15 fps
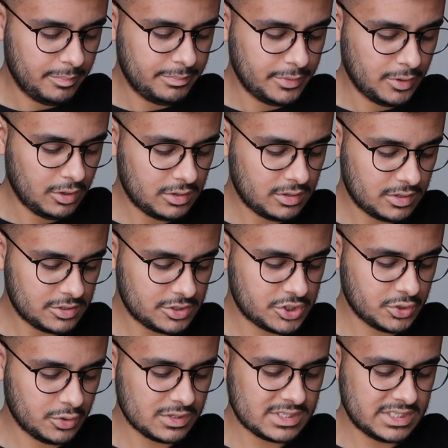Block
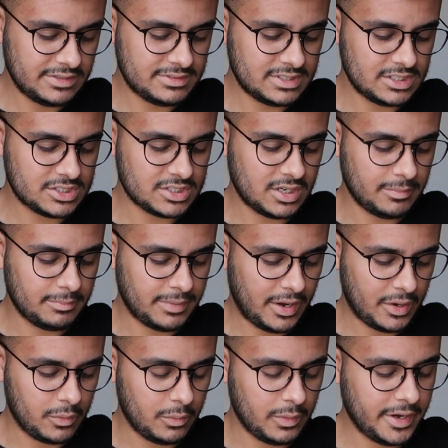short sleeve t-shirt in
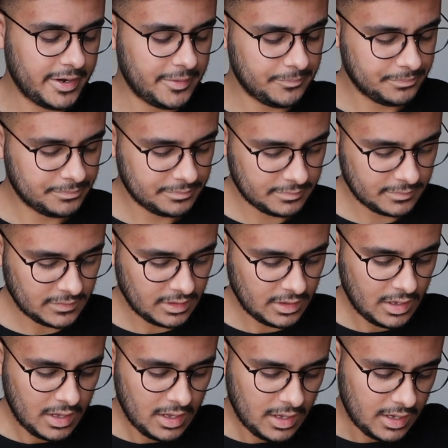black white.
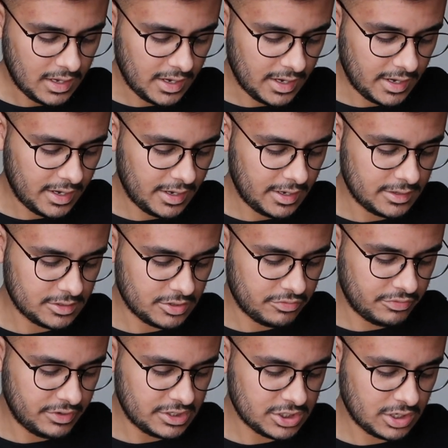And
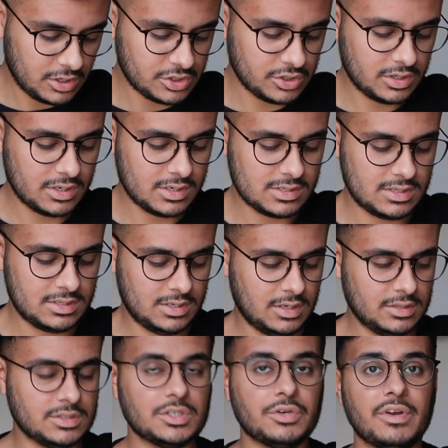Recharge joggers in
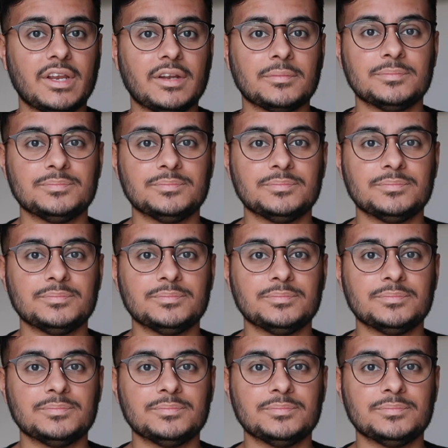hunter green.